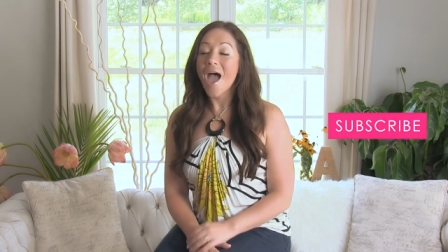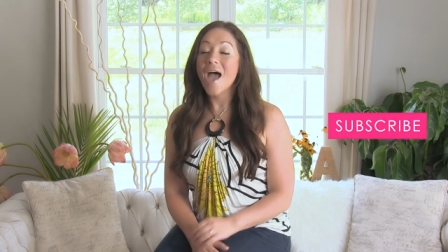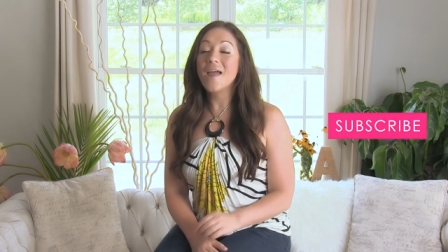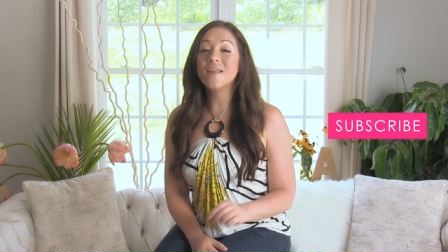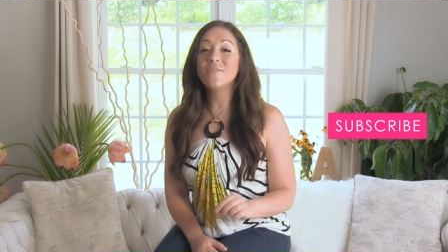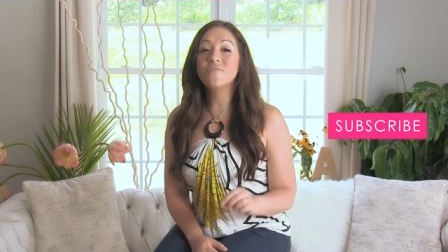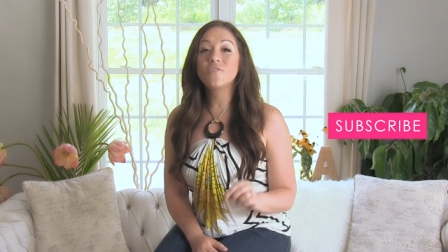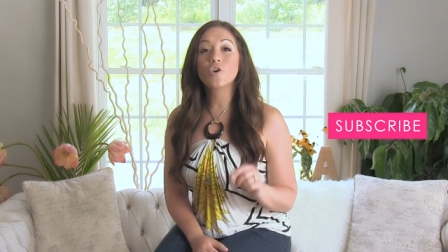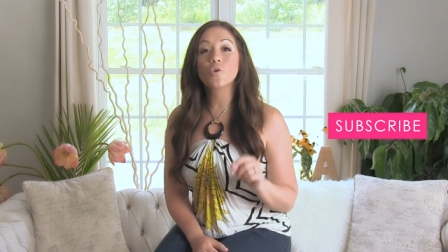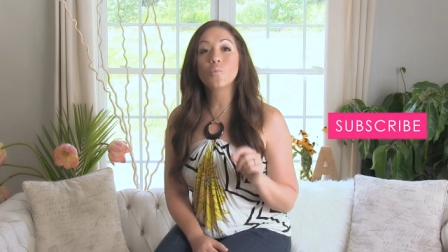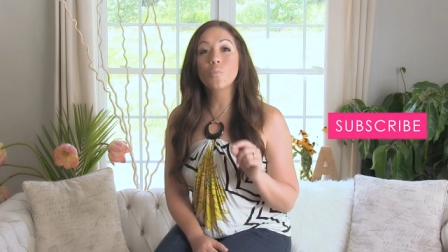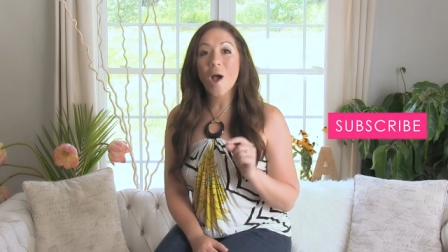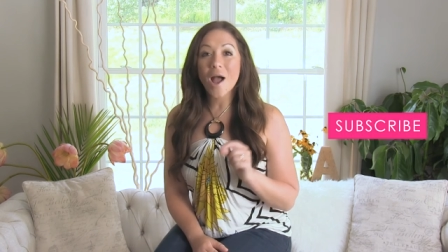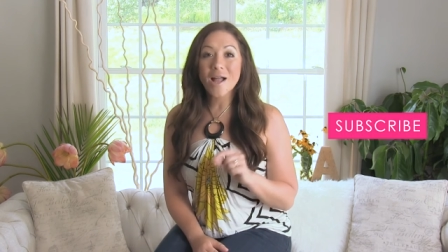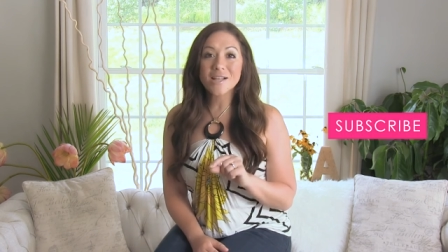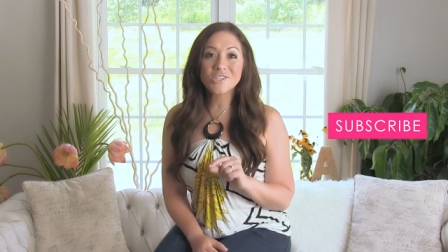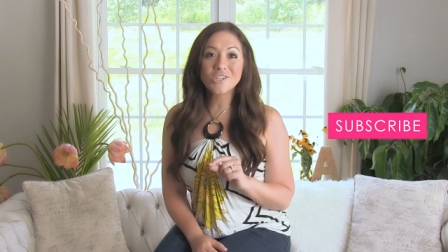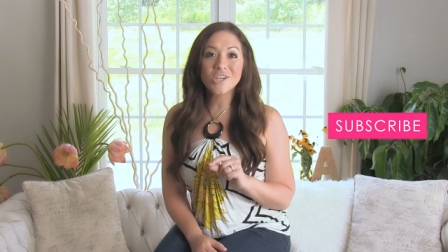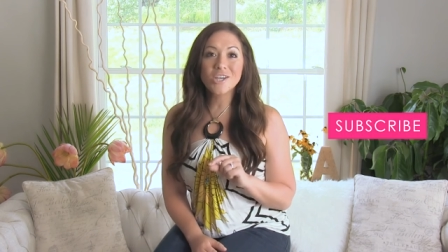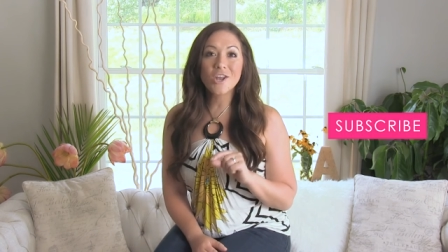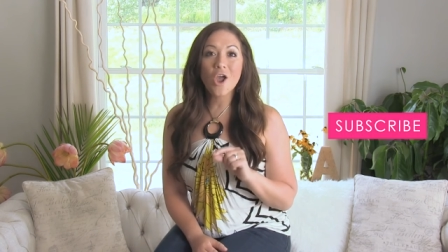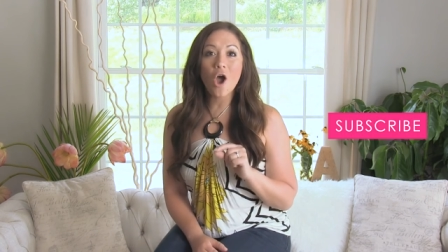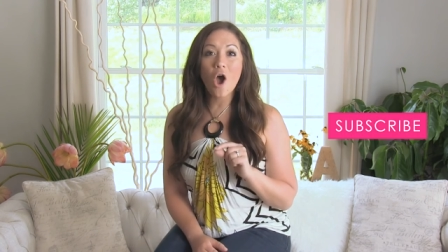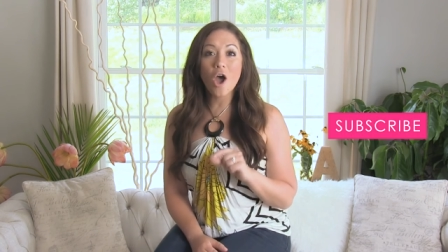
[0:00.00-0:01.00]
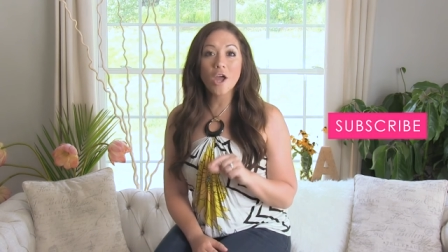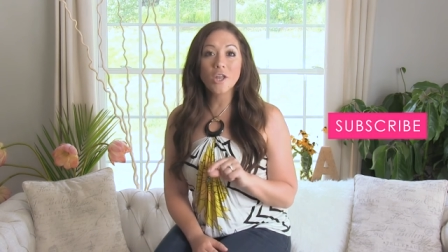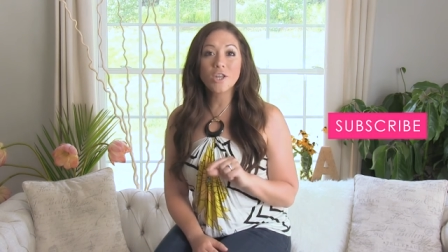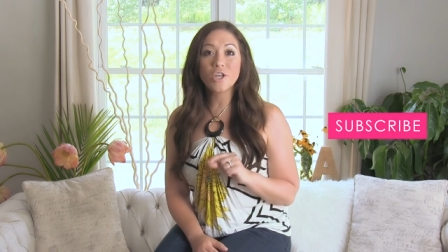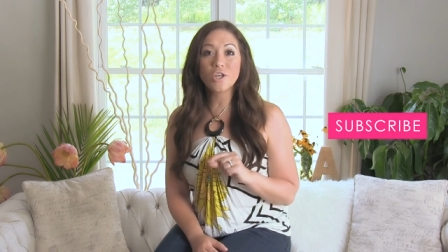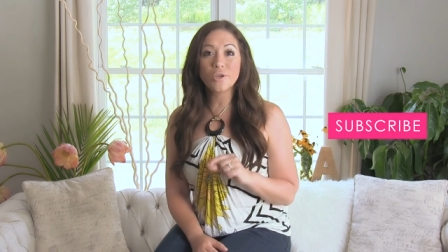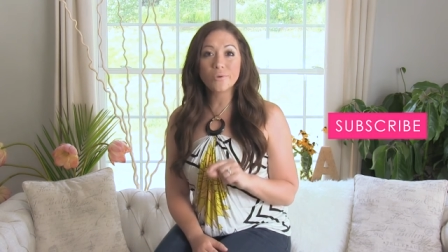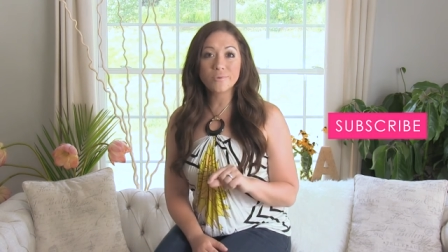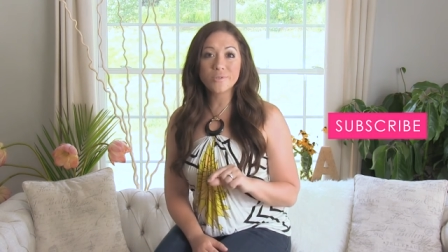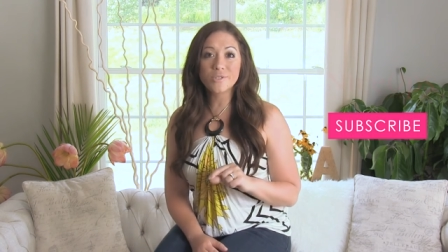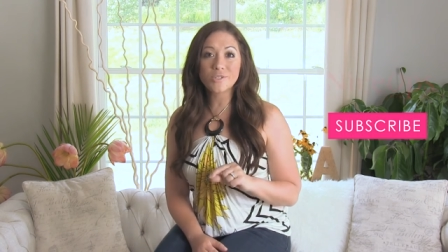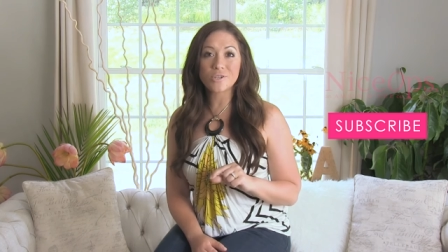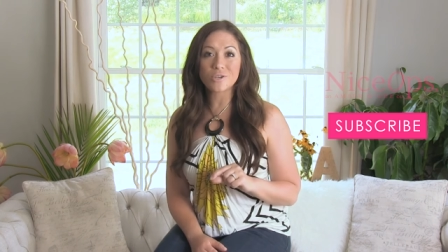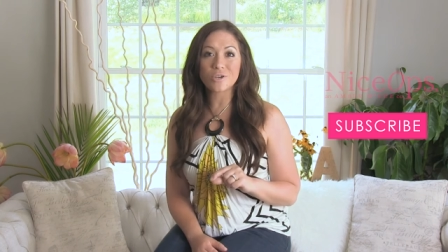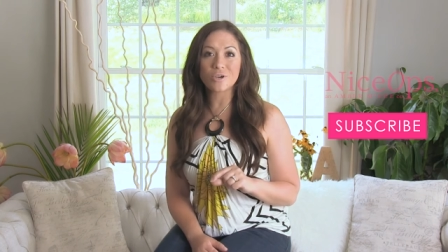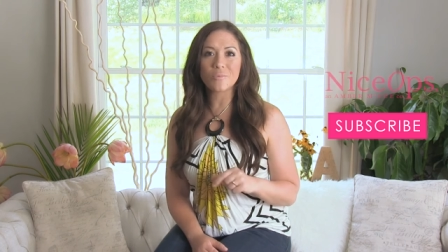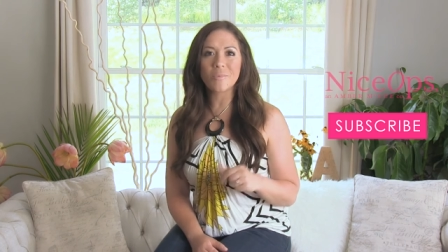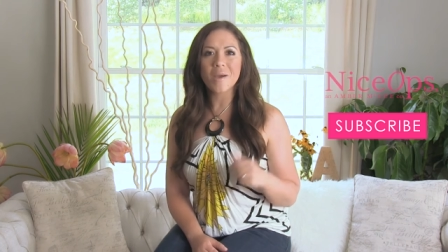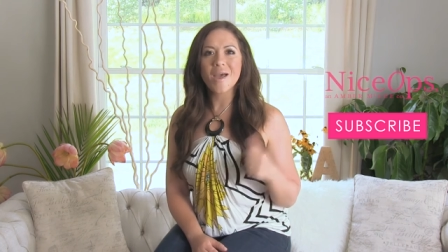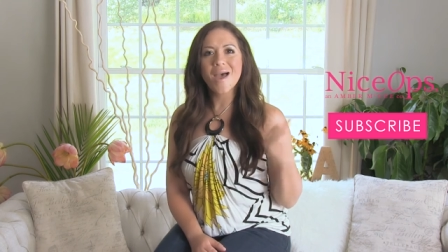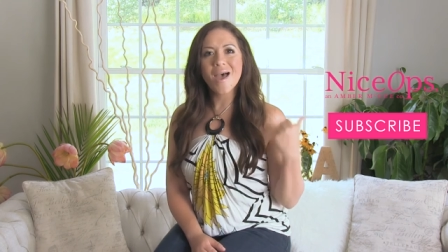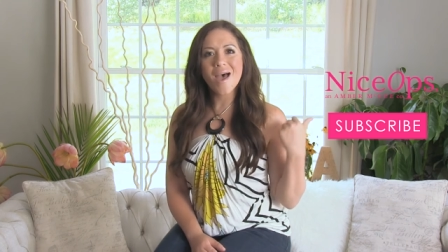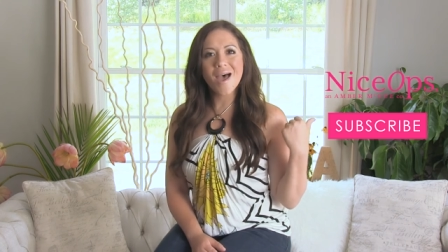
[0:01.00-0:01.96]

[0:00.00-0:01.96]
And if you're watching on YouTube,